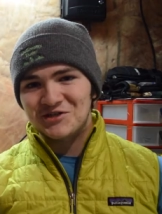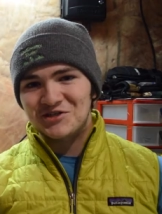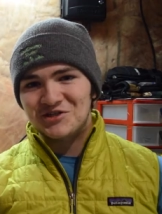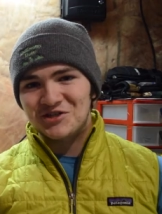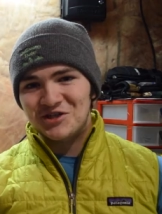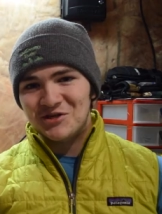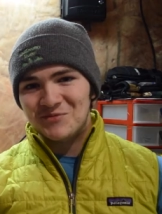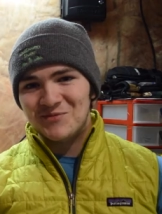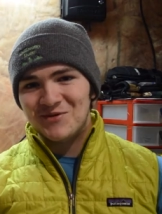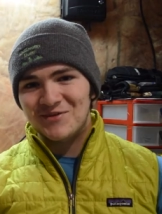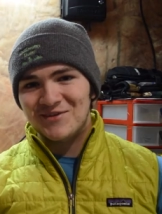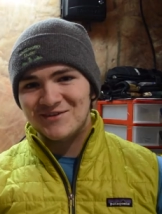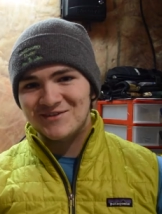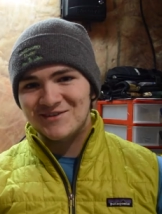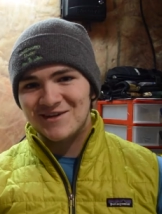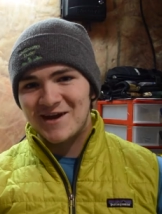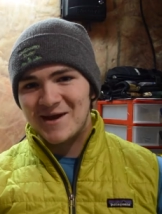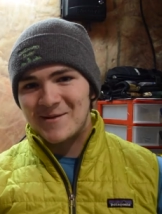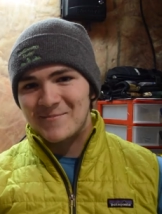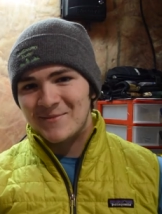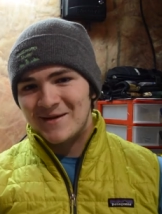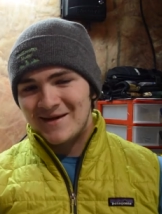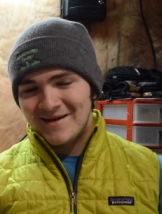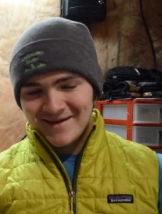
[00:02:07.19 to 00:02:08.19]
cheap at the
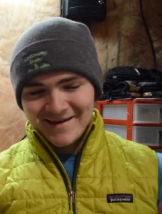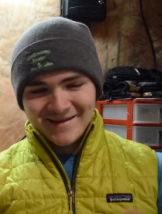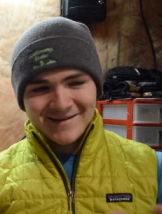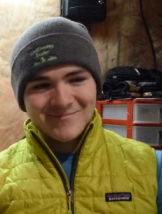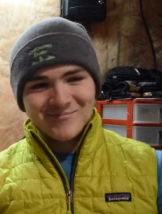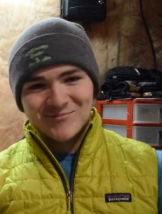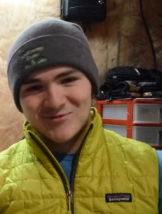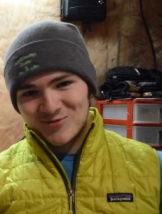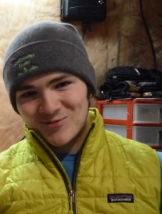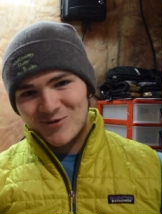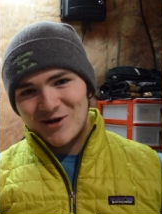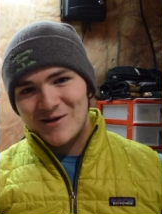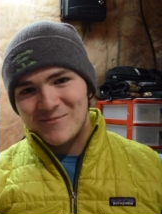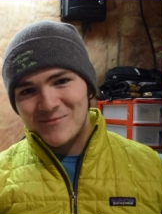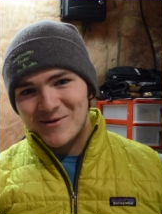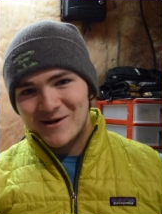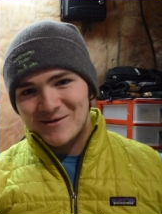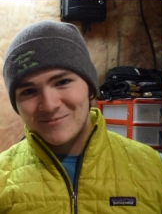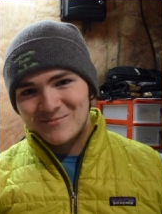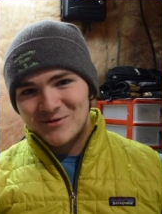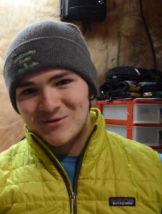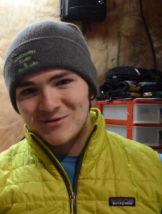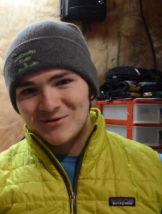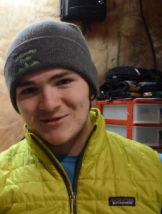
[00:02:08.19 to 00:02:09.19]
time, that's why I
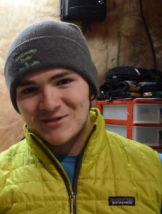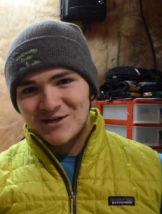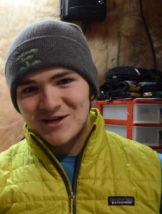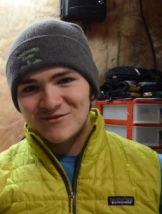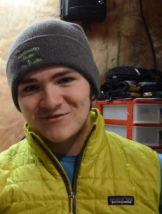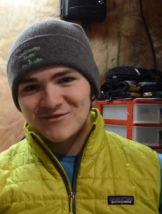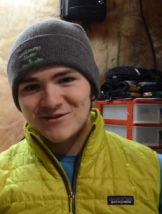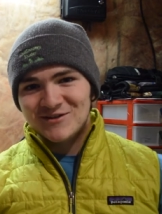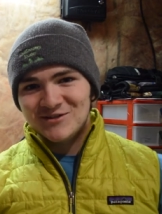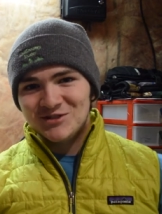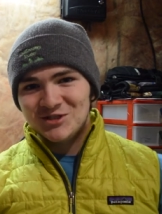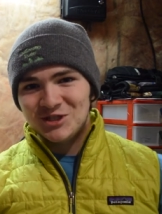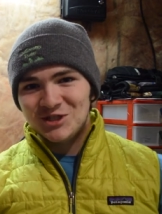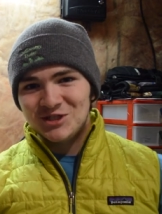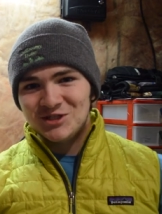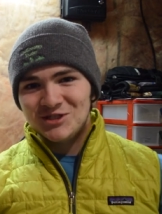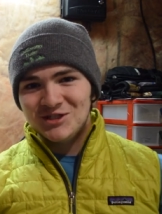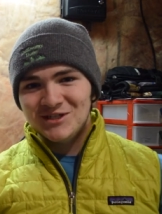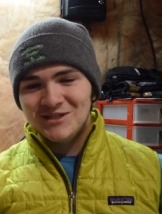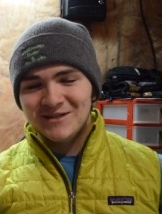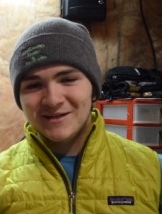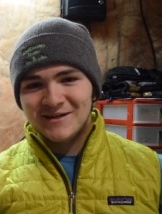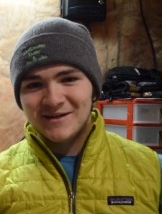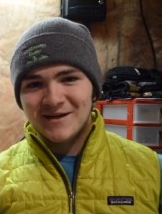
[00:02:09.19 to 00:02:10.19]
bought boots off
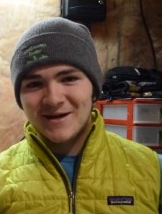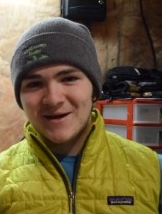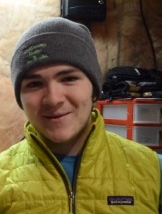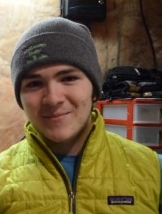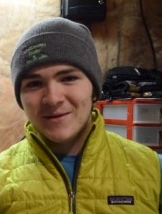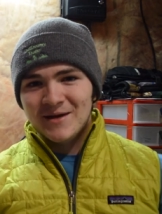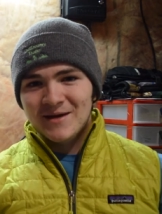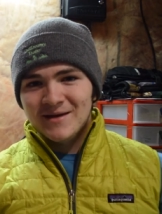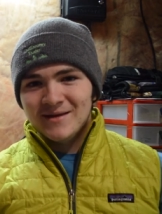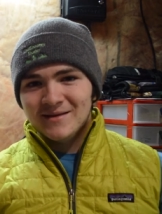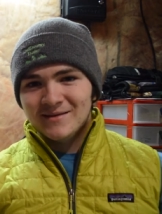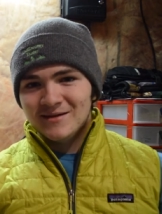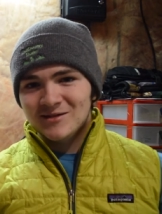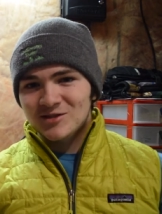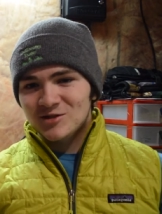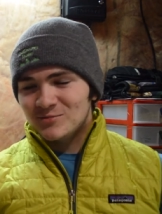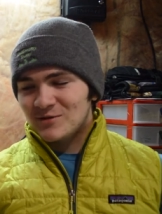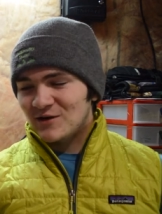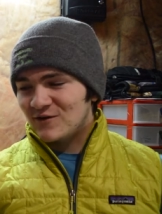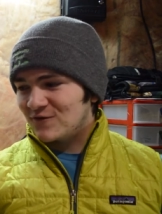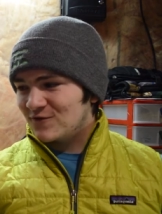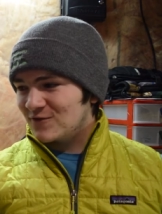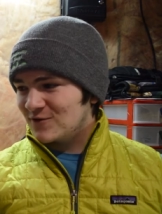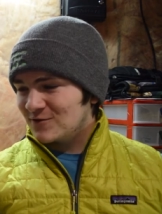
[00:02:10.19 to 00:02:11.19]
Kijiji. Um, these are
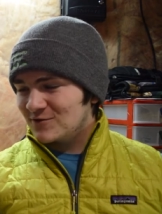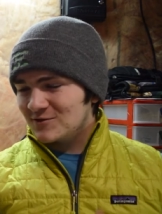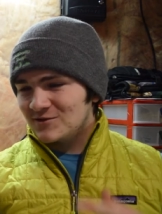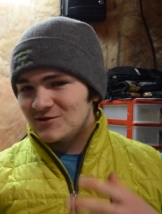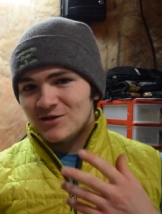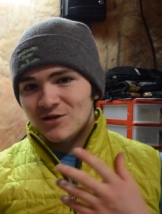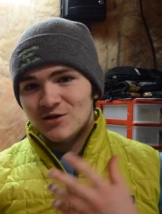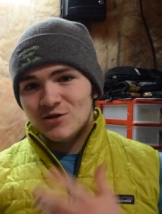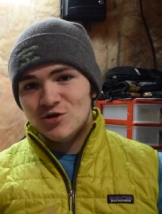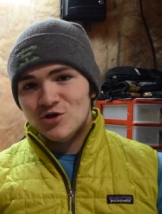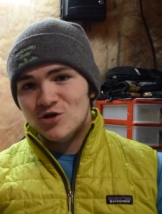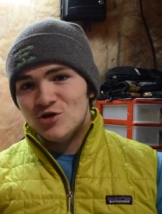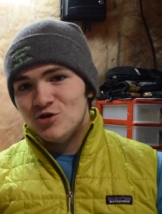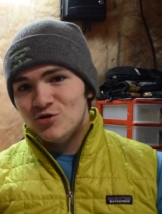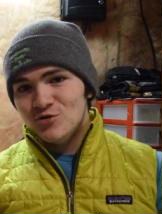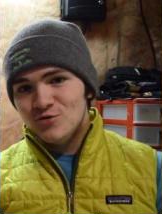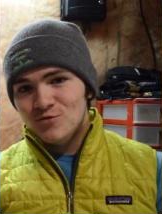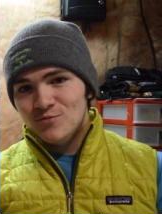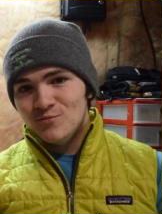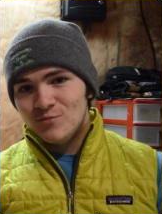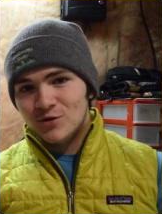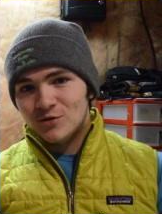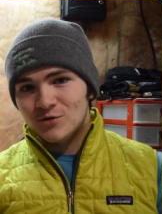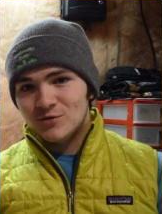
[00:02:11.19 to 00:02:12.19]
my first
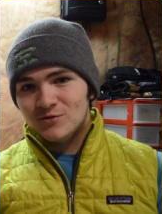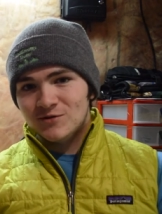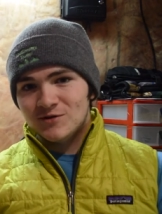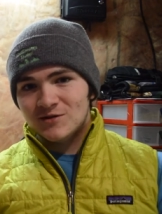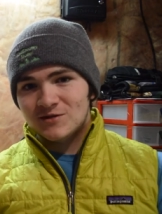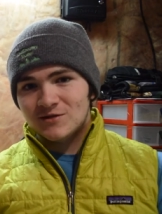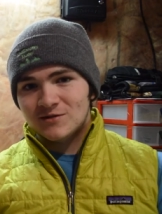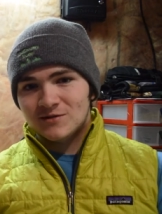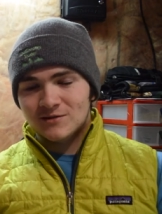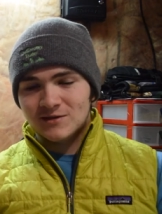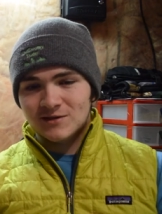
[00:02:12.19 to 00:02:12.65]
new boots, at